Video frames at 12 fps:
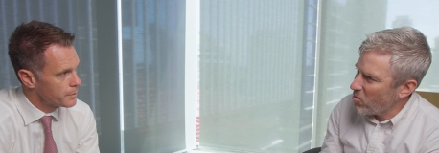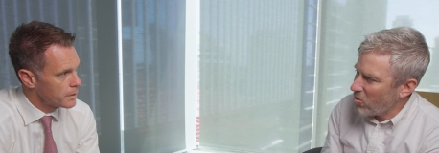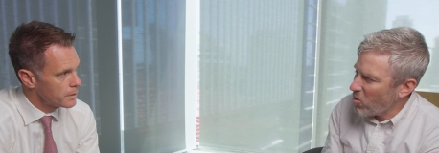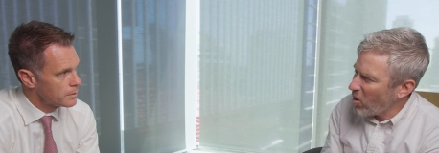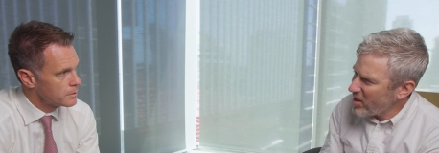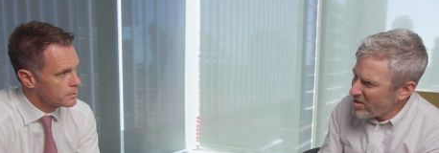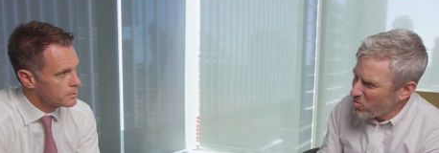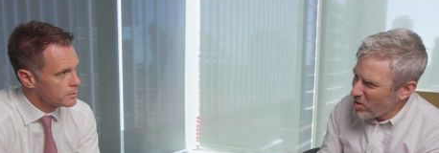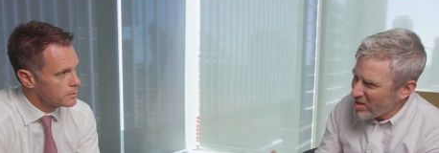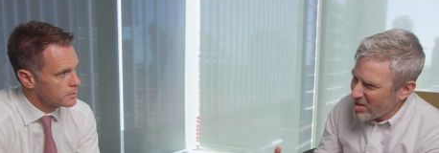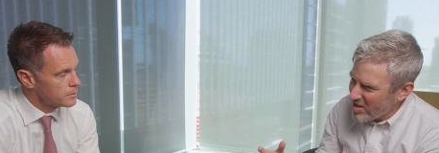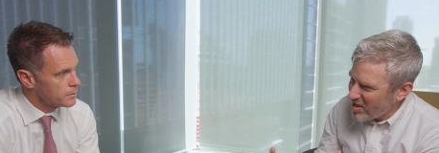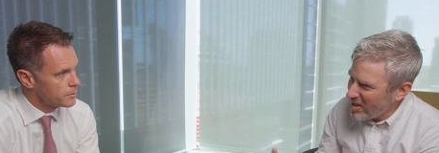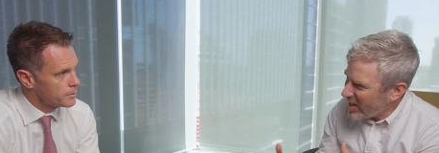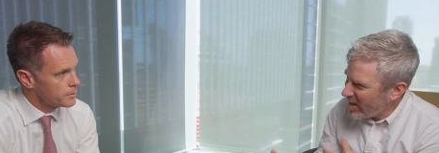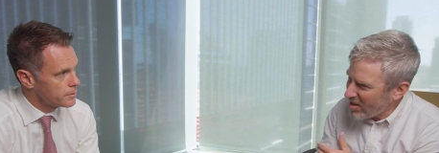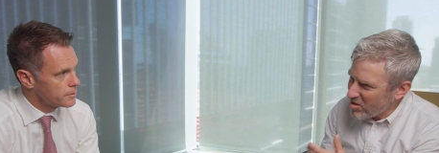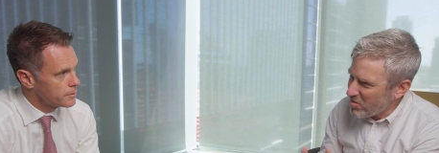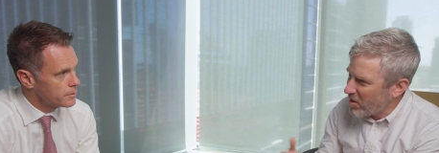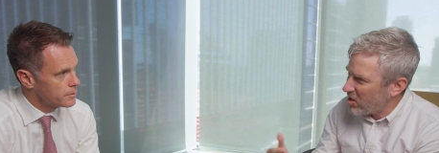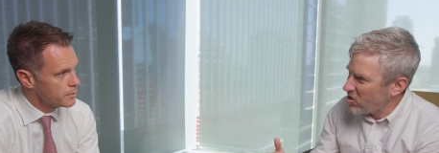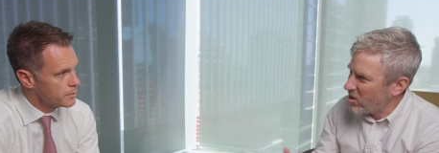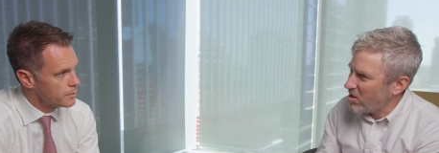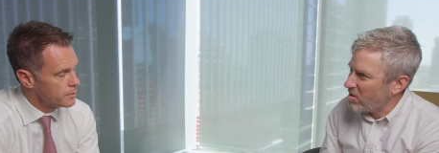Speaker 1: Why, isn't Western Sydney getting its fair
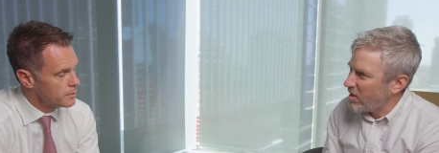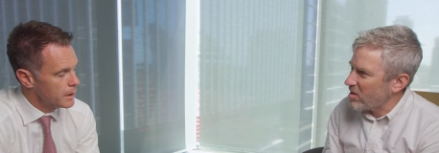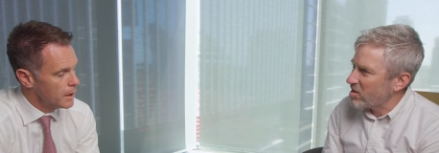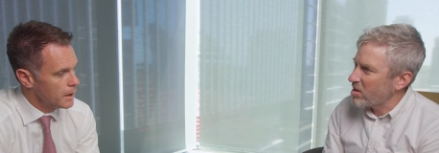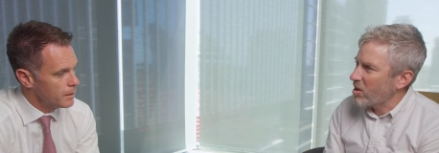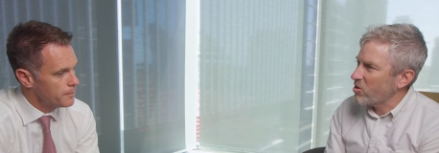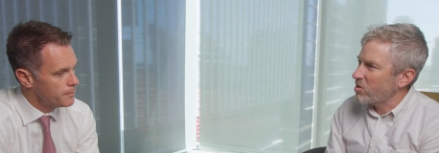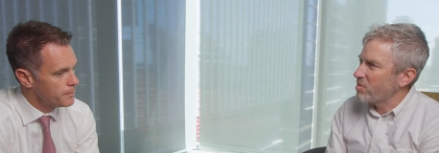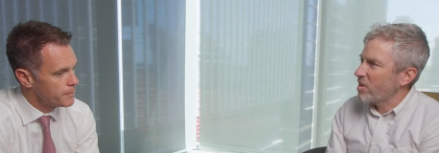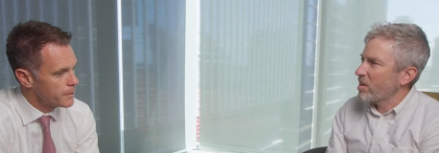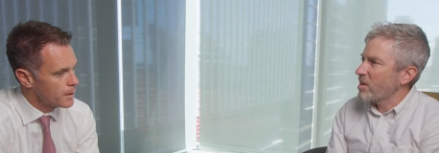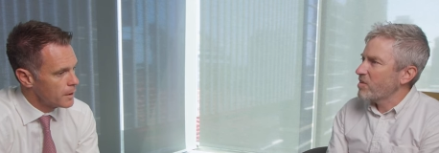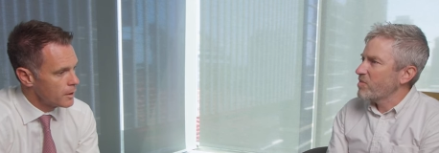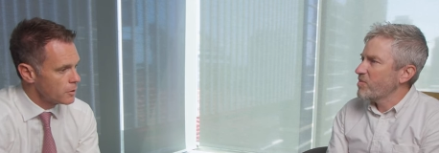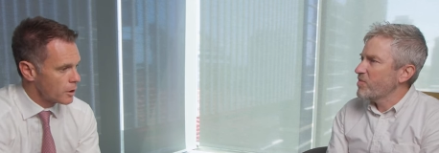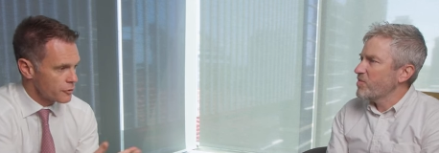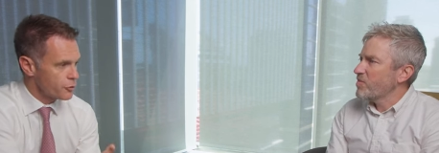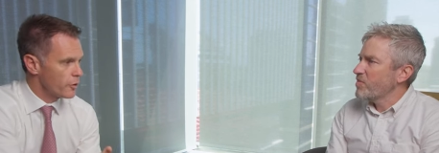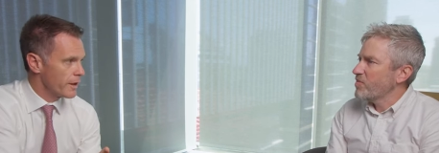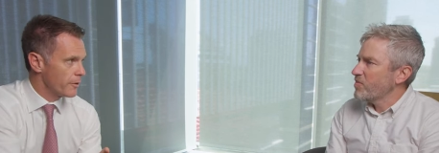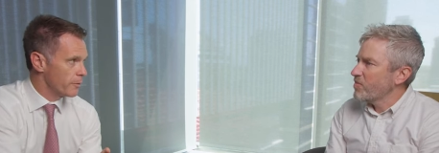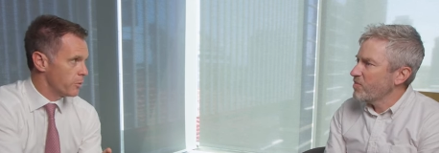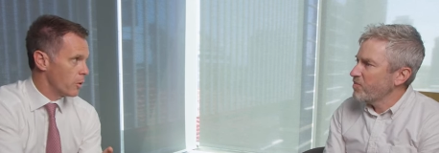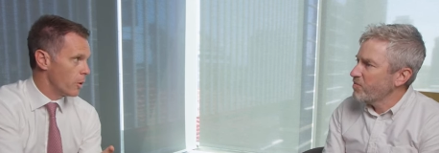share of arts yeah. and culture funding?
Speaker 2: Look, I saw that
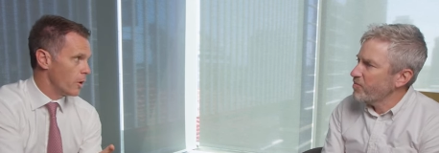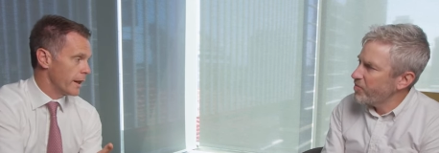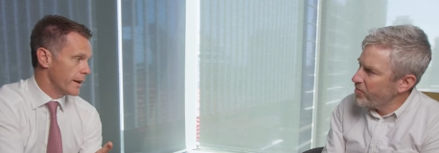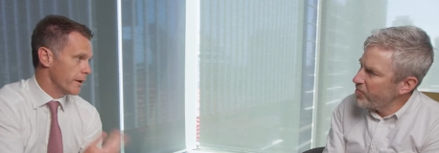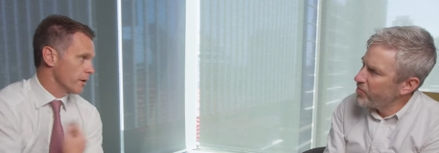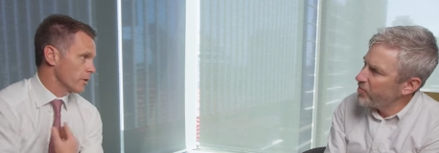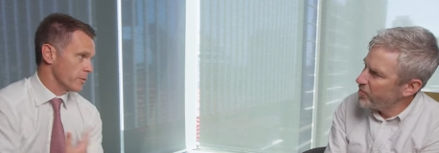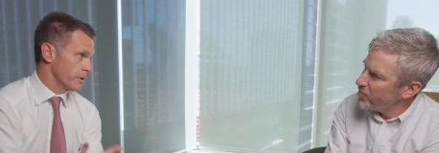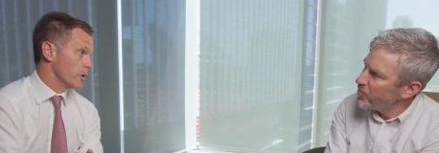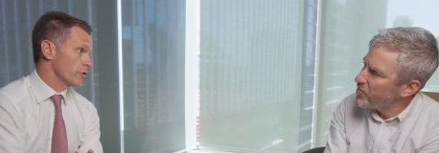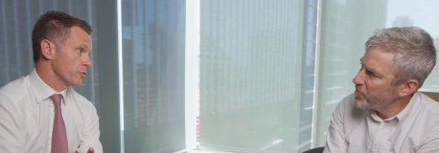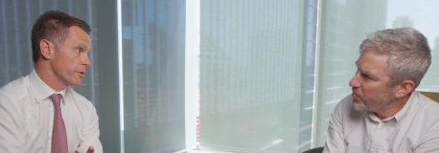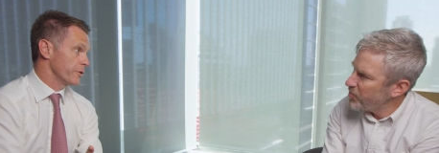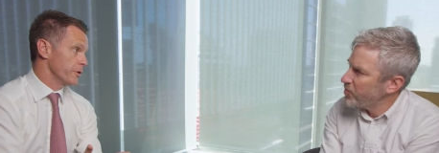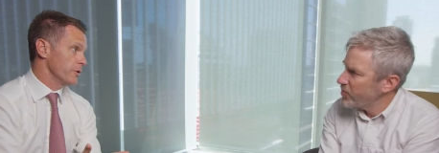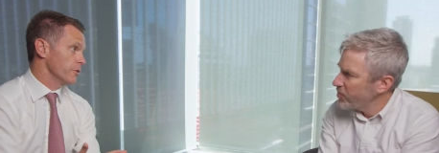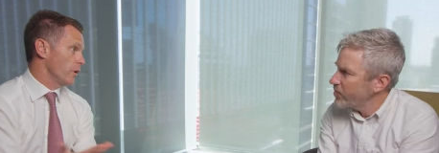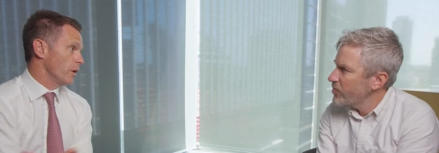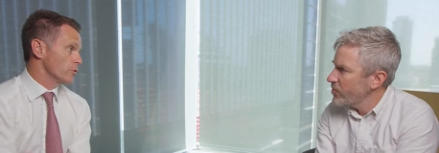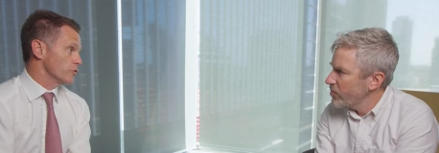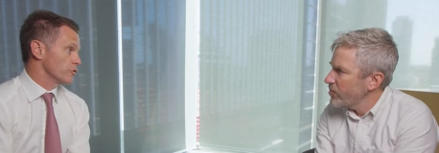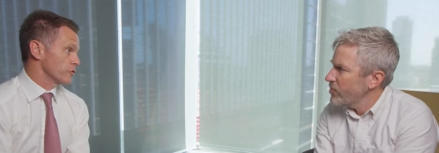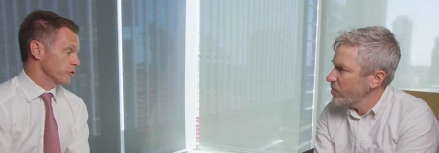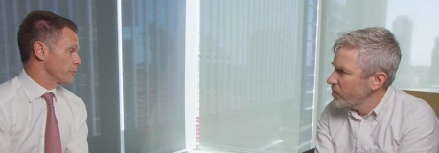report, and I've got to be honest with you, I was
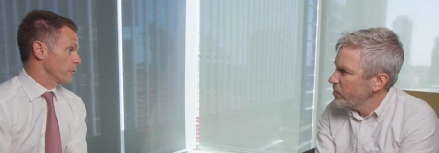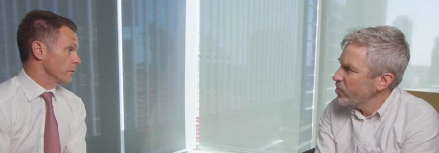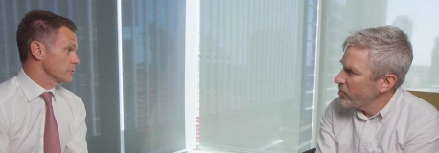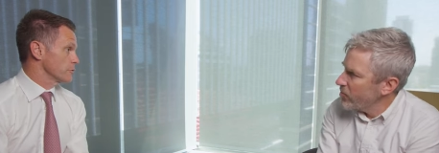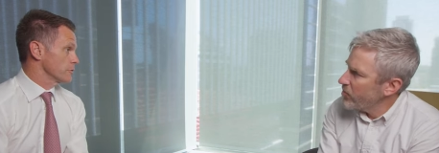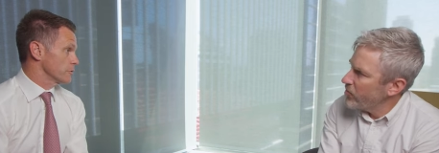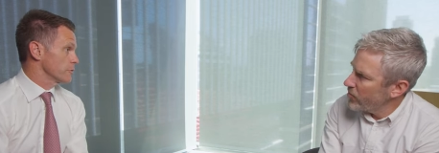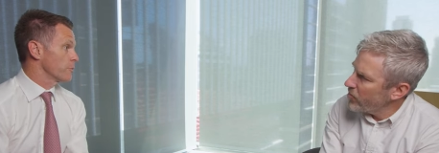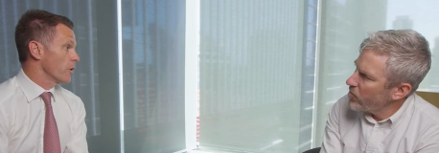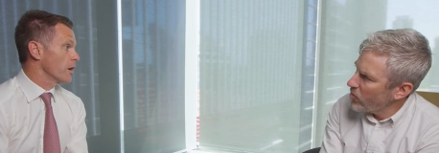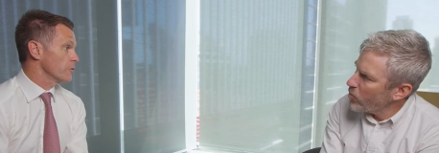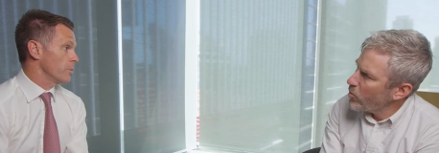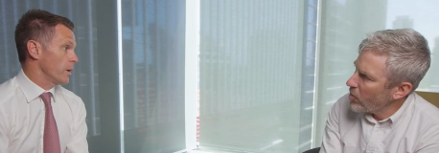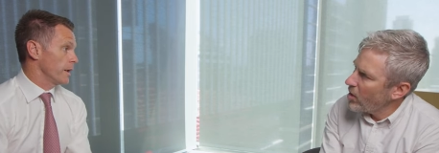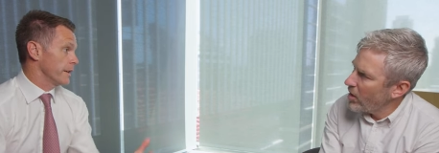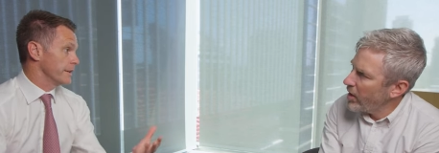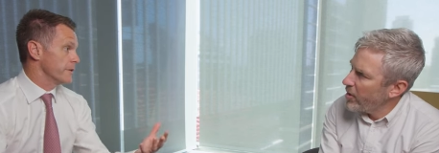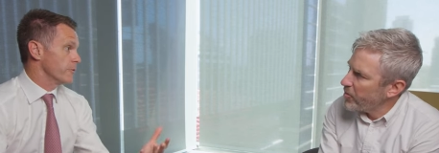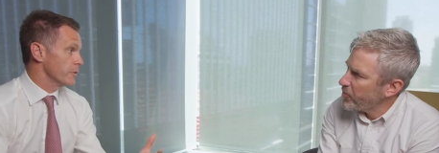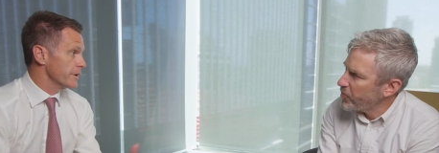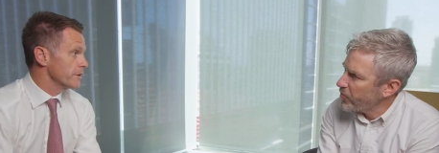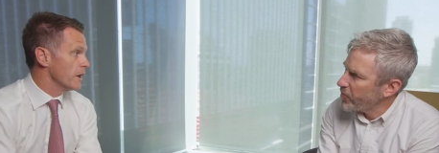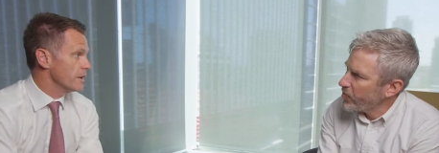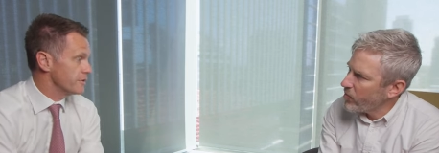su- I was surprised by it. I didn't
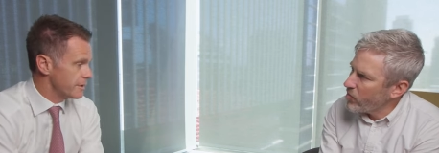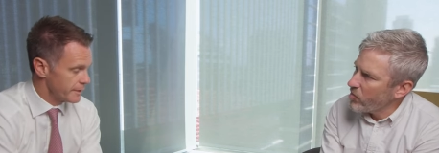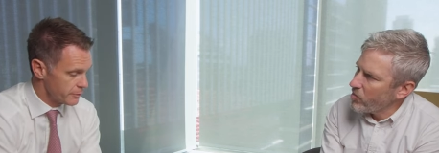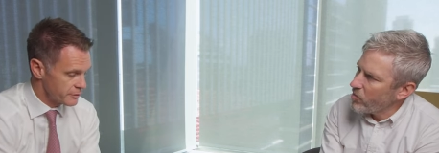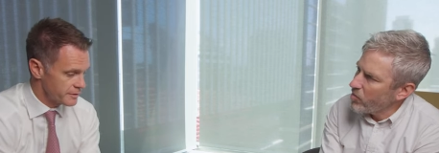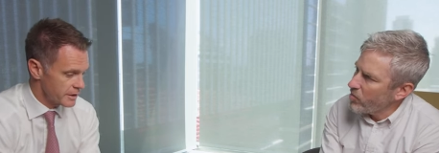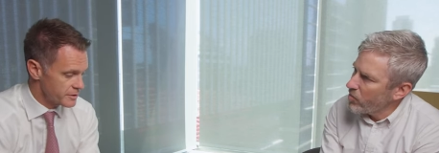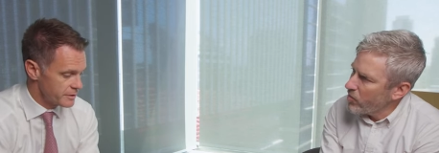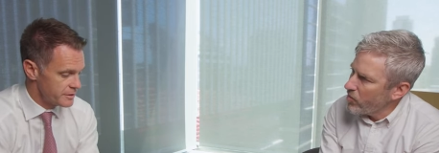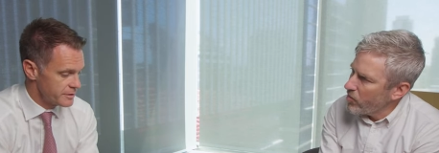realise that there was such a